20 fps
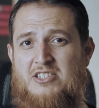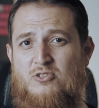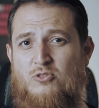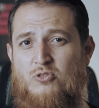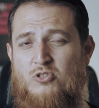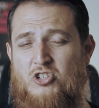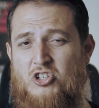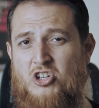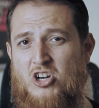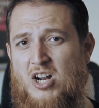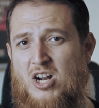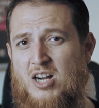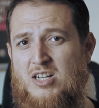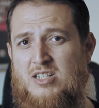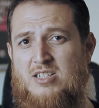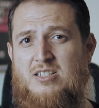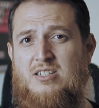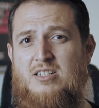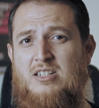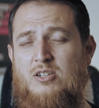to
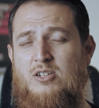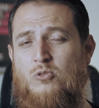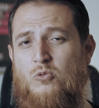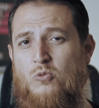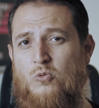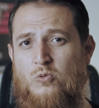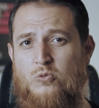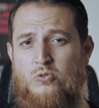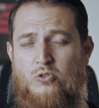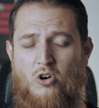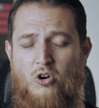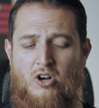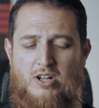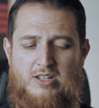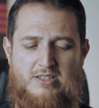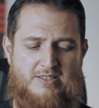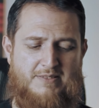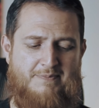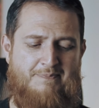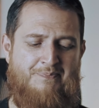tart Oud
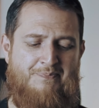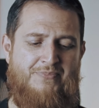oils.